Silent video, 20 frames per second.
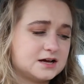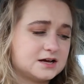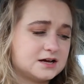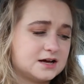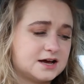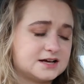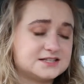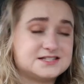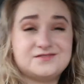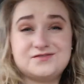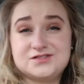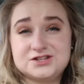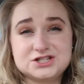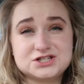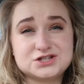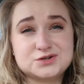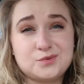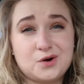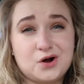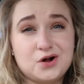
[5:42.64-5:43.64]
St.
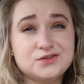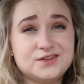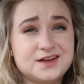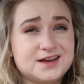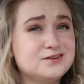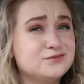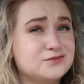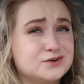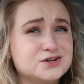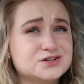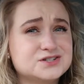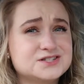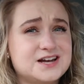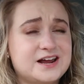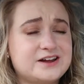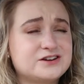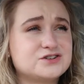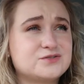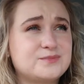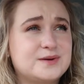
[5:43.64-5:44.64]
Vincent de Paul. They had a really good
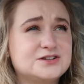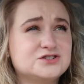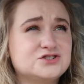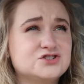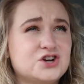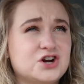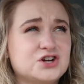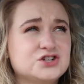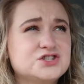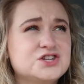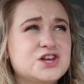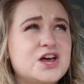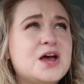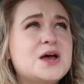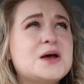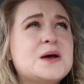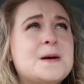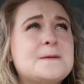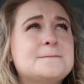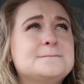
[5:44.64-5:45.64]
selection of men's shirts,
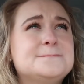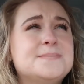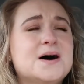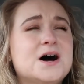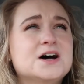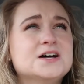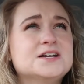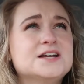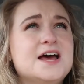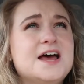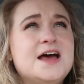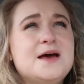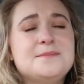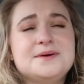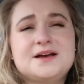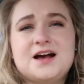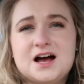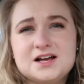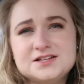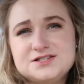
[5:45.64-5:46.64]
but
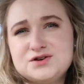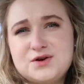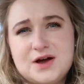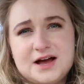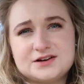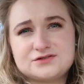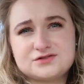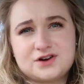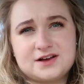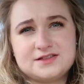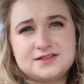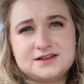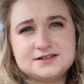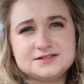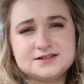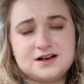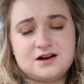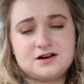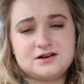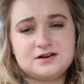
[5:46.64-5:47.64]
because you can't try
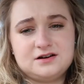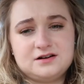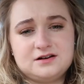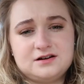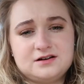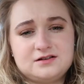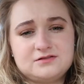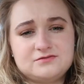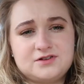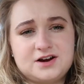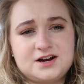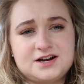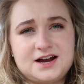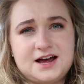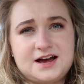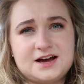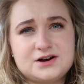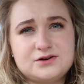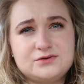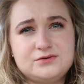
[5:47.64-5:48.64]
things on right
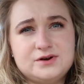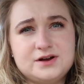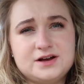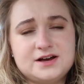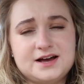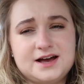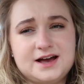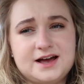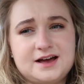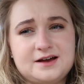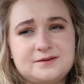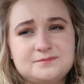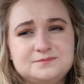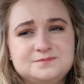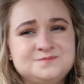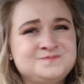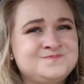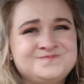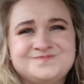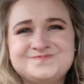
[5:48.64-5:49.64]
now,
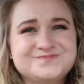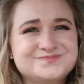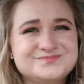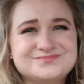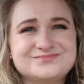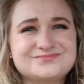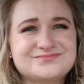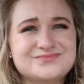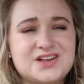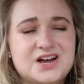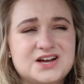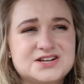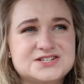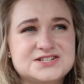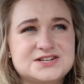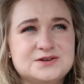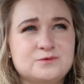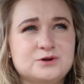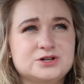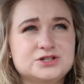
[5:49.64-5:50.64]
I just
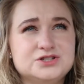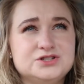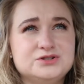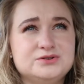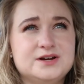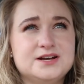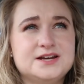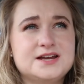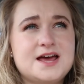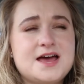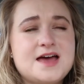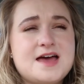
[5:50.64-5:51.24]
didn't want to do it.